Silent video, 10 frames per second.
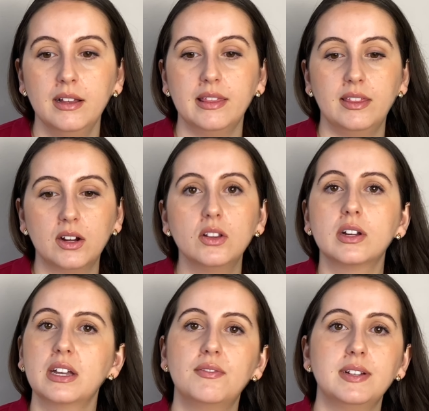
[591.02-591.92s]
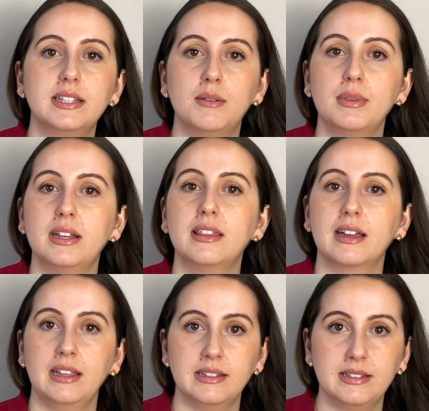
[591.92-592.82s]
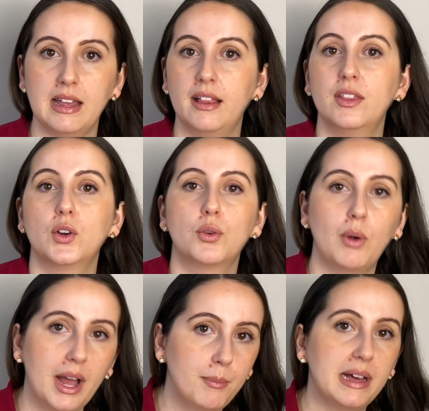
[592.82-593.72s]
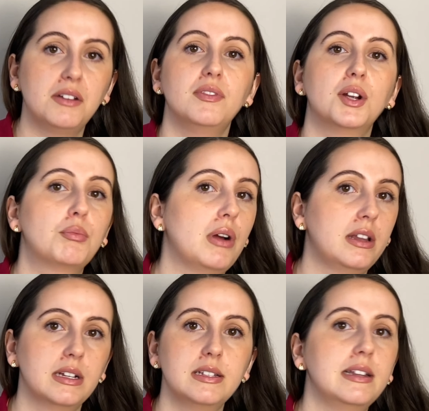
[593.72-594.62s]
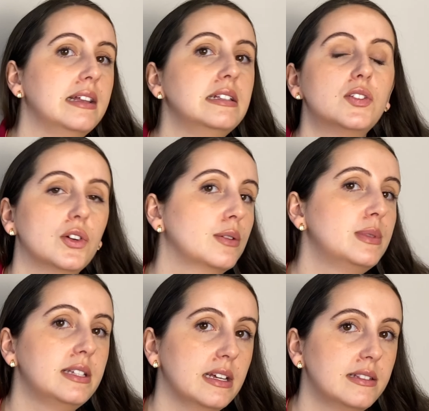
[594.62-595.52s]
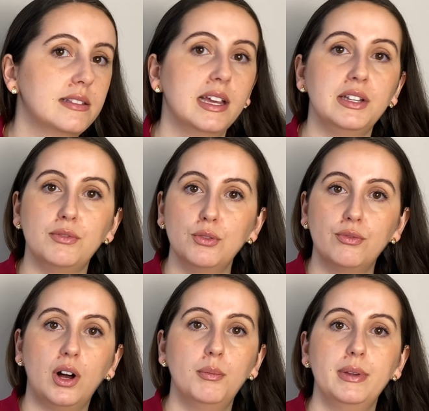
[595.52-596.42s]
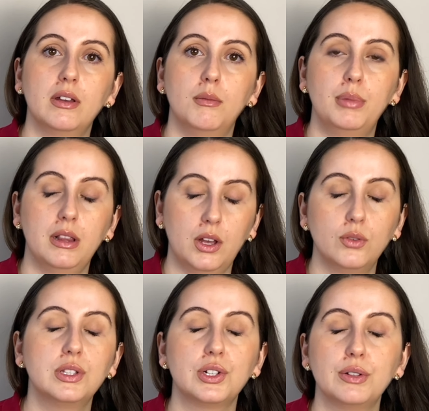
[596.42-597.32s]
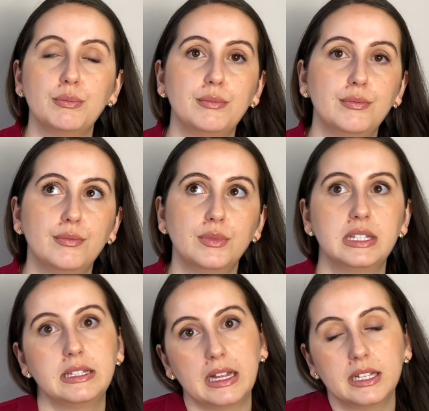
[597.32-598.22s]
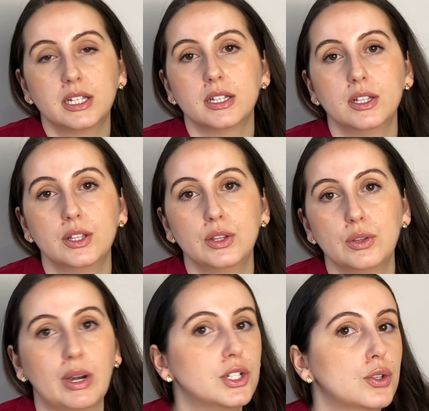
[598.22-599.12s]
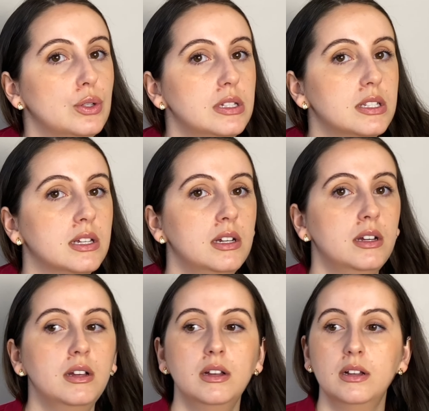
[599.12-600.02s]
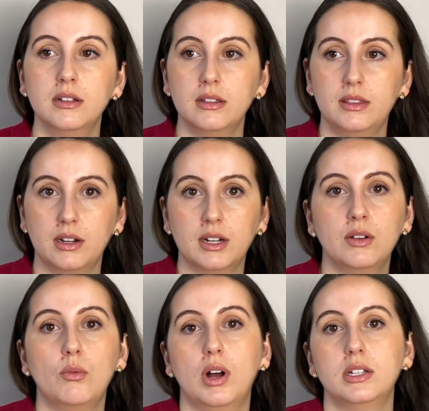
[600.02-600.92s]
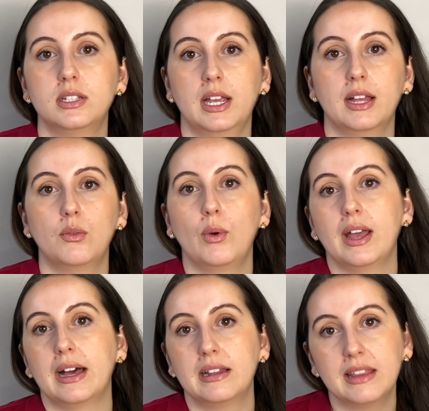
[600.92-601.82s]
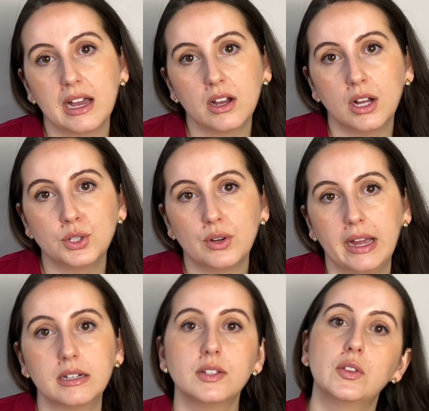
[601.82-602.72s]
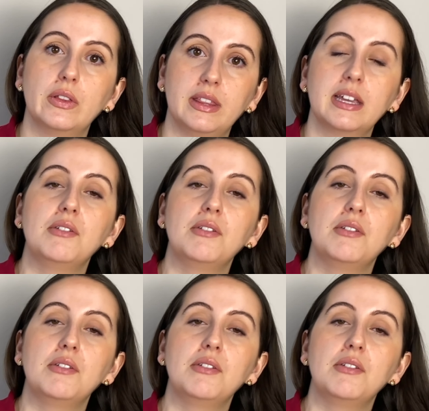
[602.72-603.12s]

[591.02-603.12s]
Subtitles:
They're looking for somebody that can sell the crap out of their product in any circumstance. And if you fall below certain selling thresholds, they're going to want to get a way out of that contract so that they can